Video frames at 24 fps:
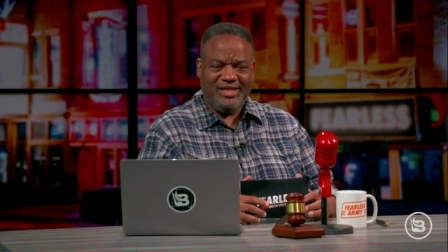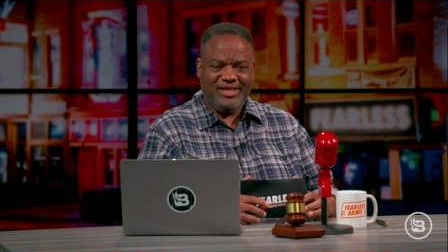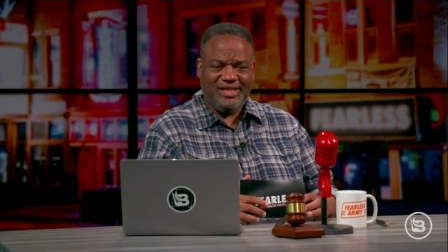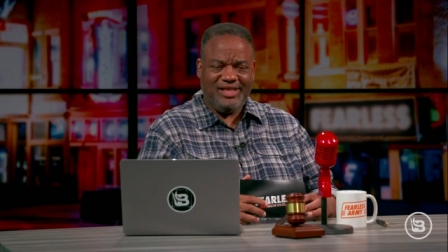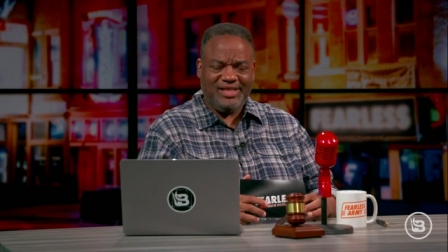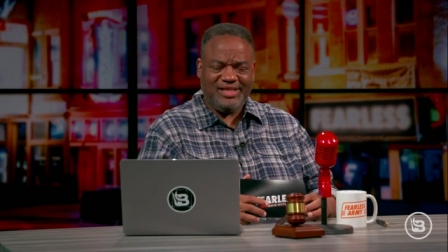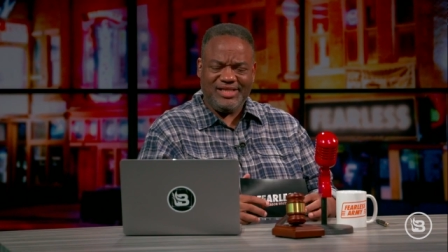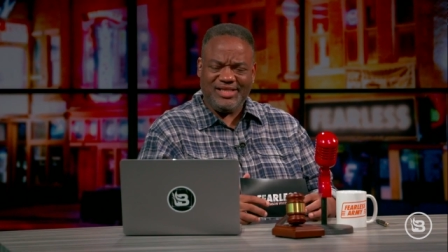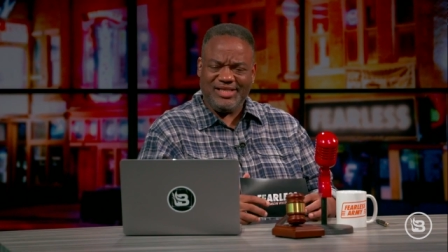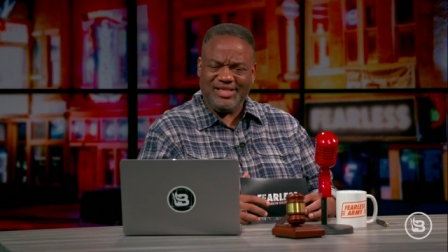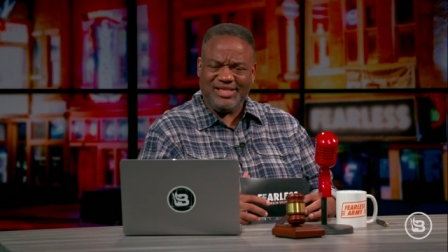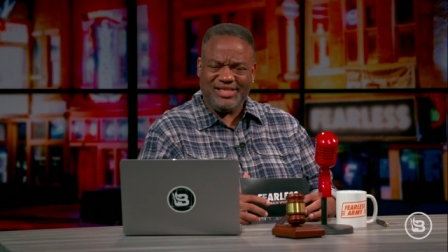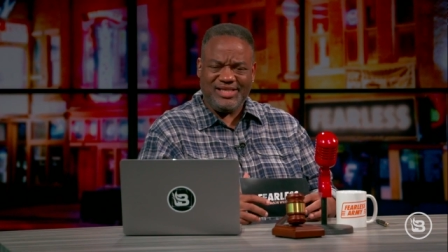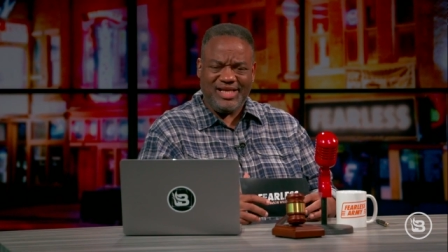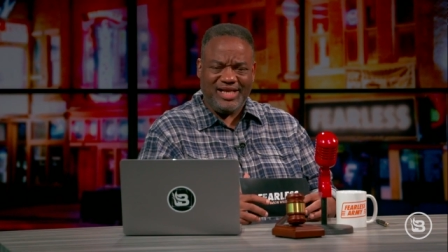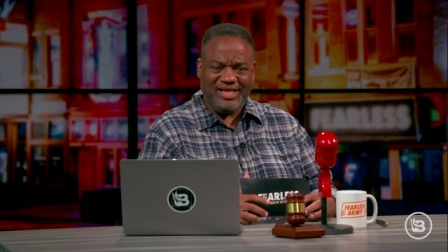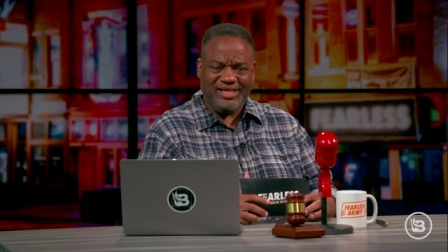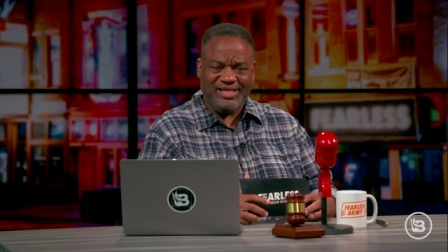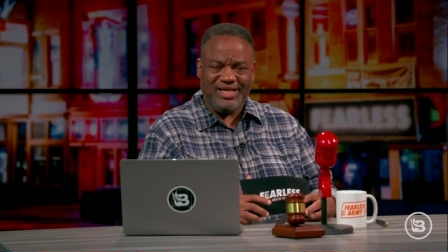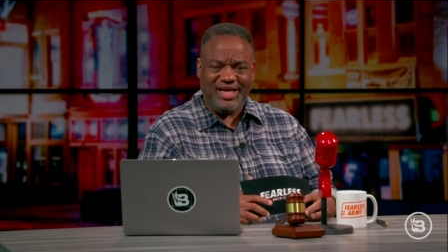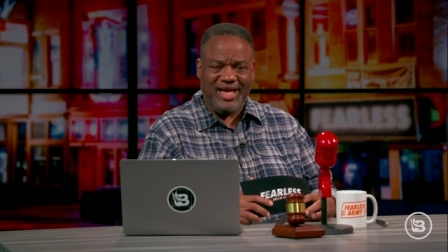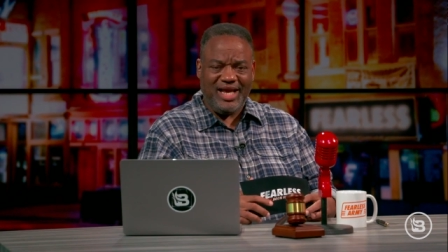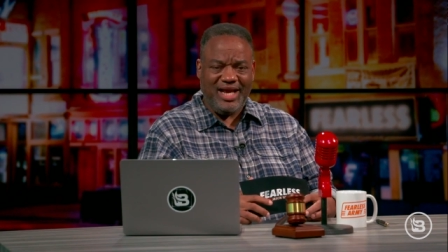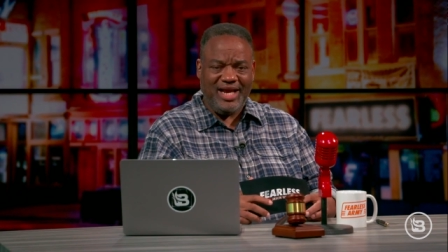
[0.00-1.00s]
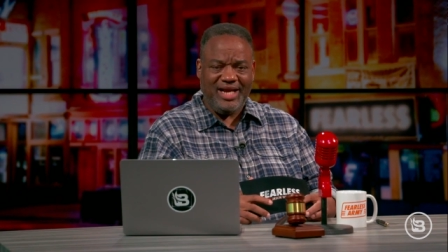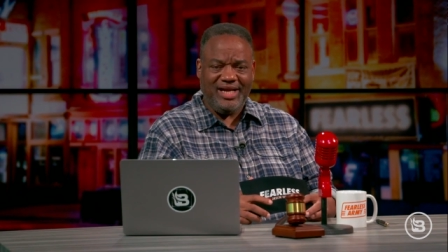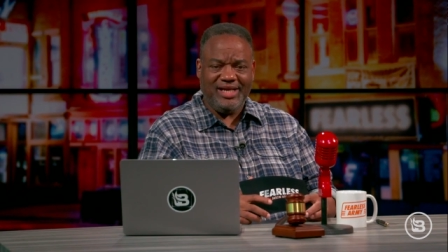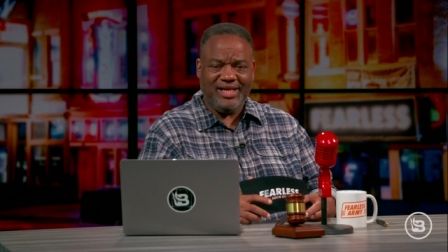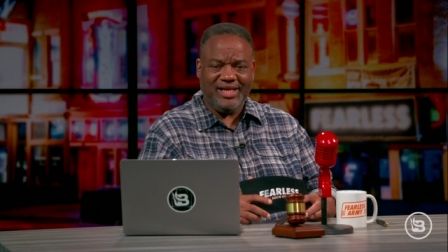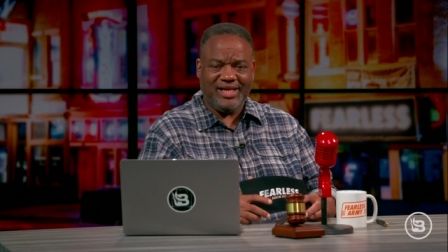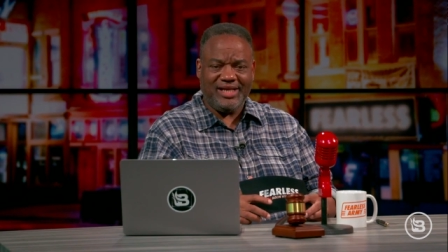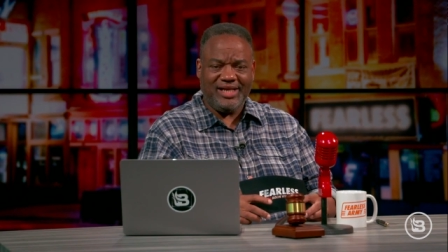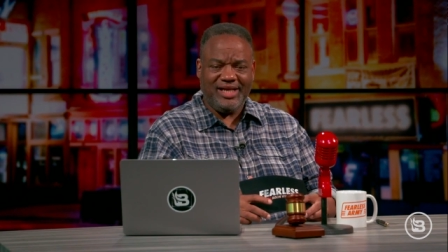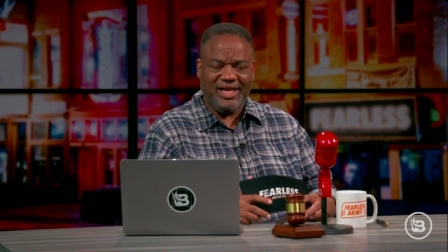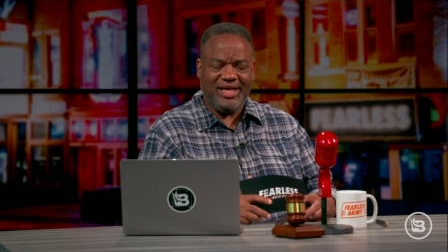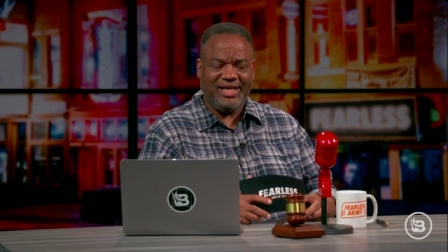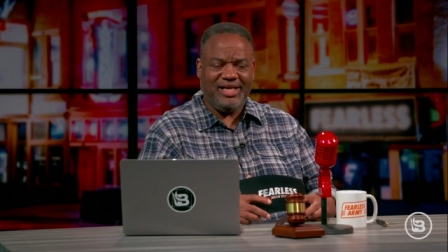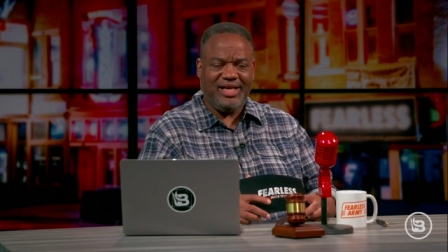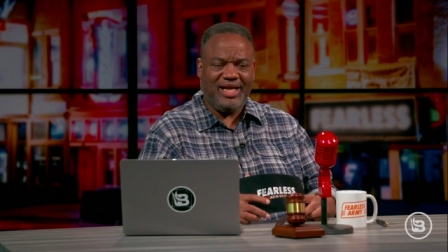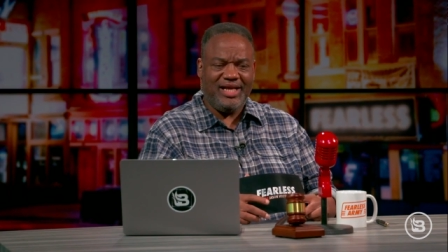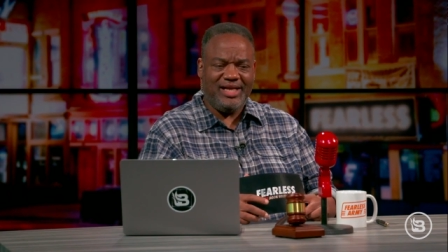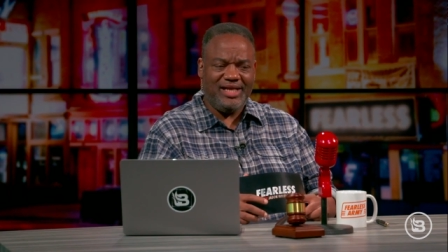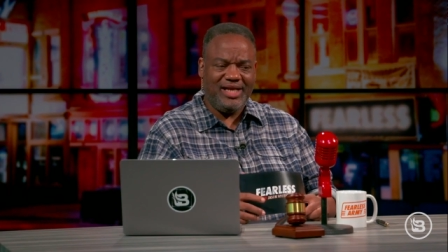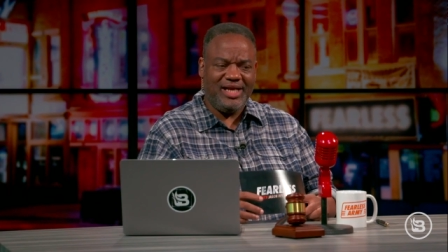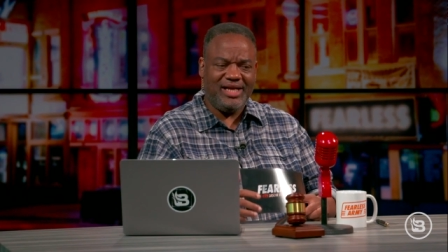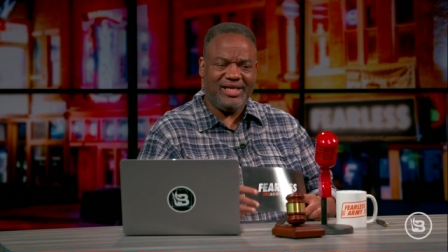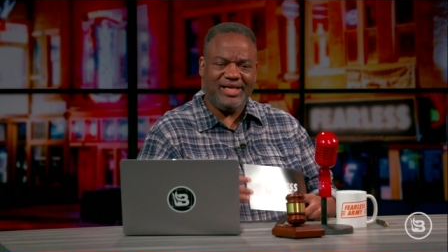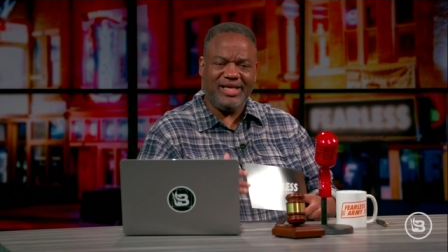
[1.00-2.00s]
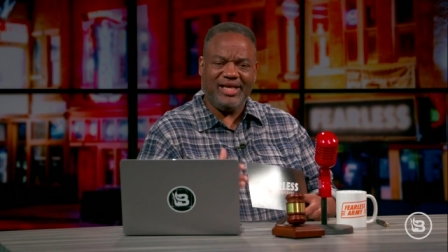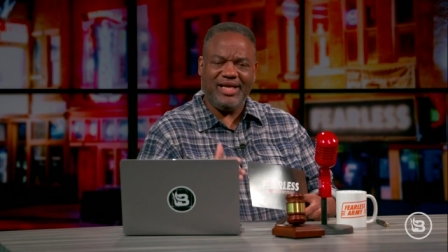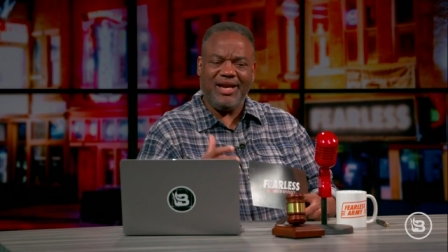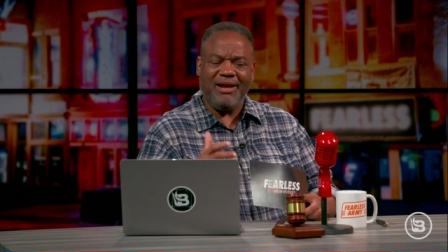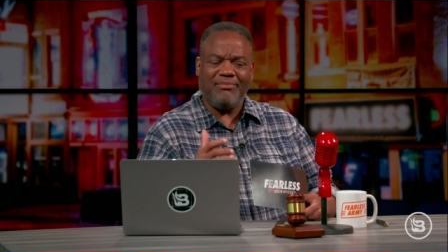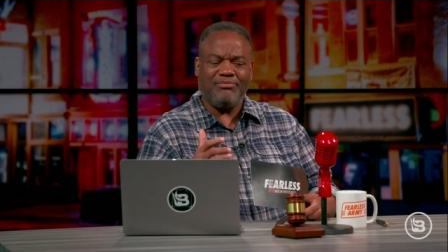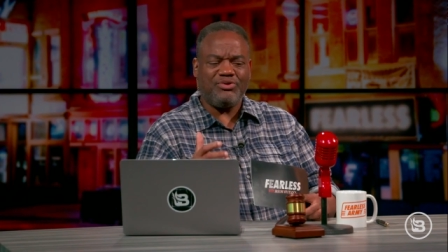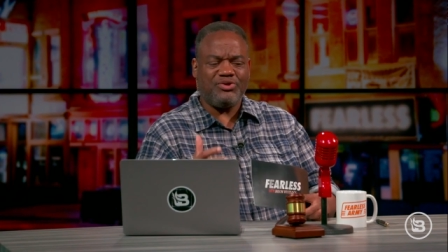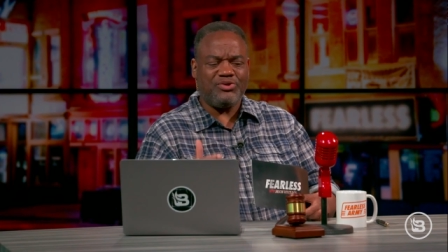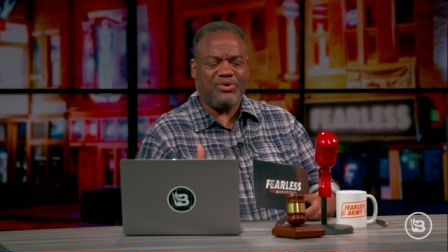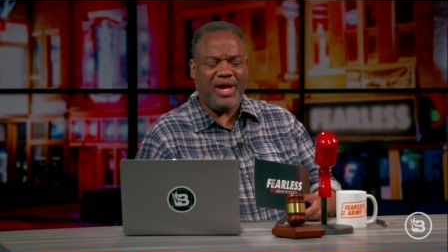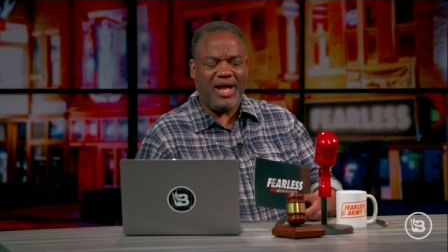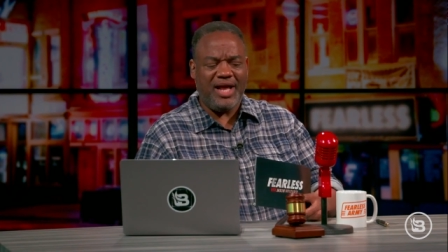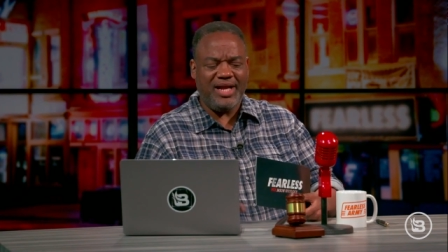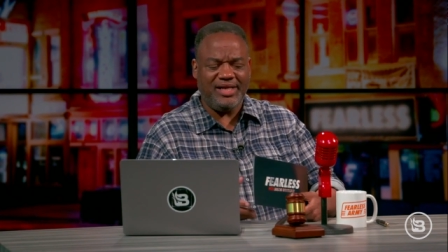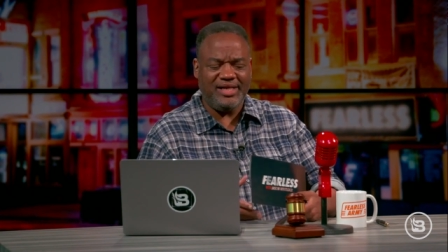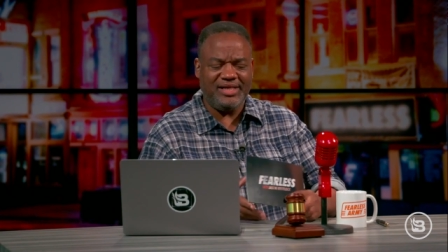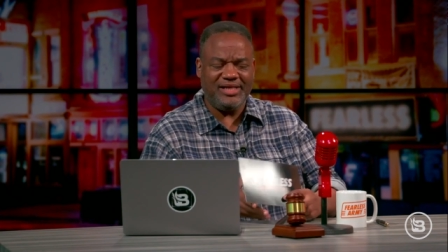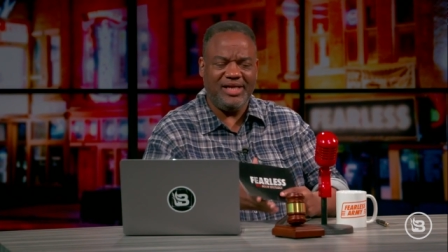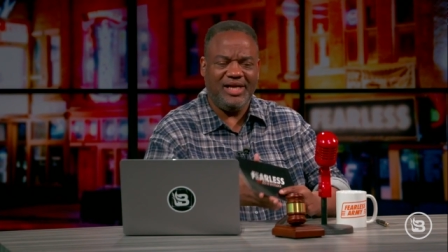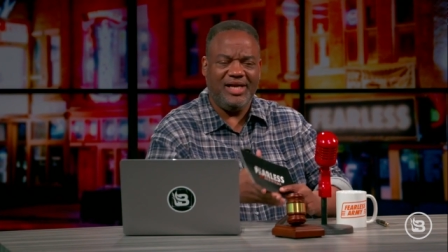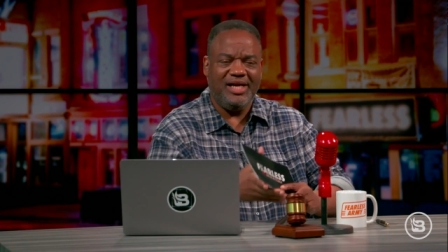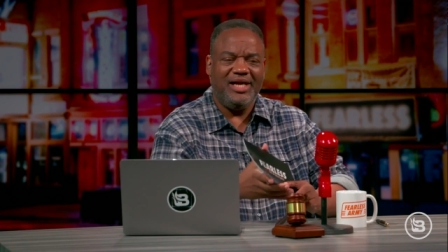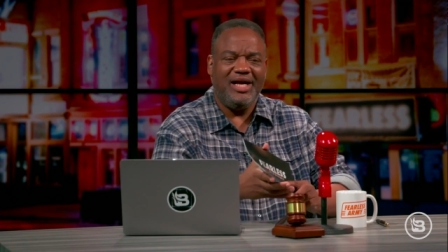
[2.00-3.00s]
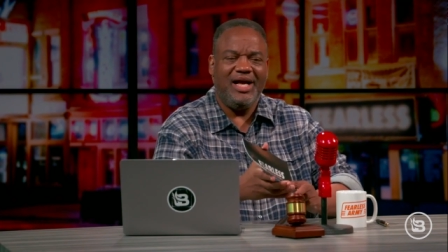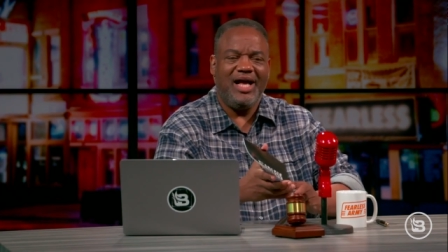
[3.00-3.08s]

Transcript: This is satanic. And again, I'm trying to,